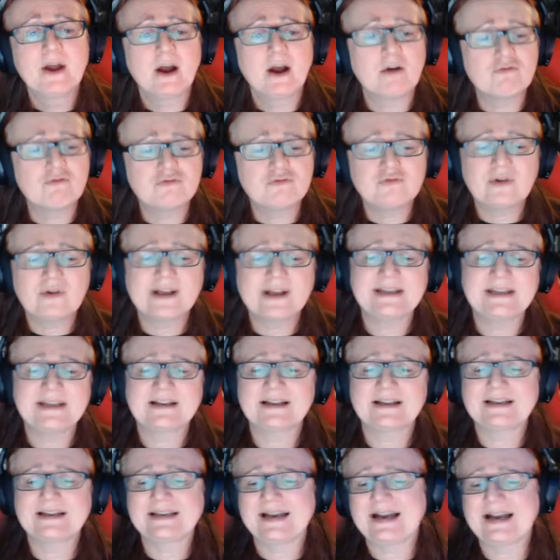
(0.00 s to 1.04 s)
a
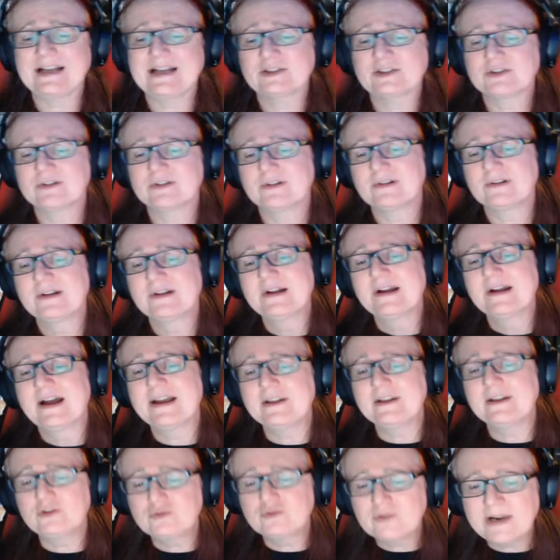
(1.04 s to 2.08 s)
regular castle,
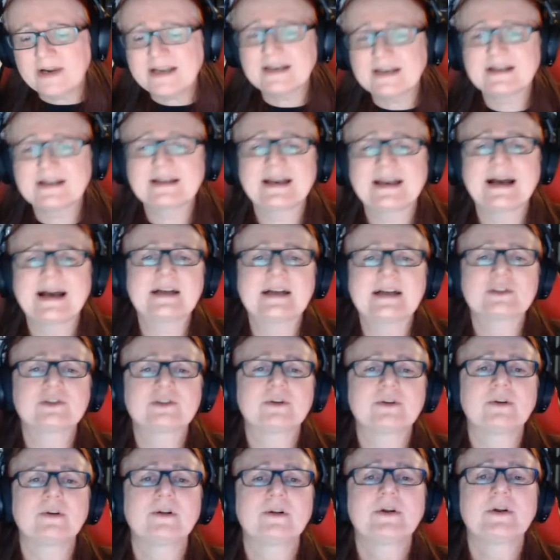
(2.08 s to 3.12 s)
a greater
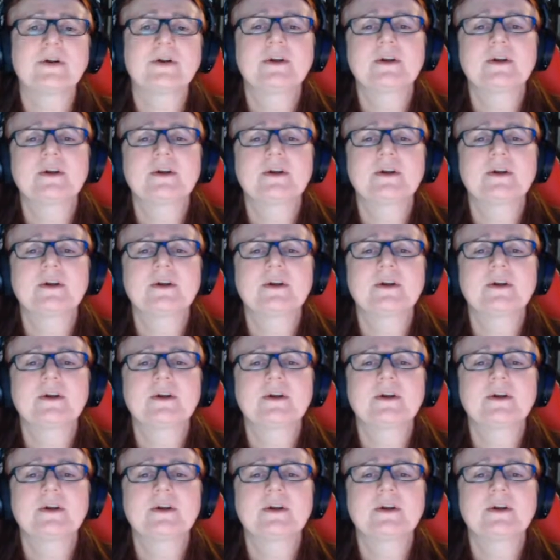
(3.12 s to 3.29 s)
castle,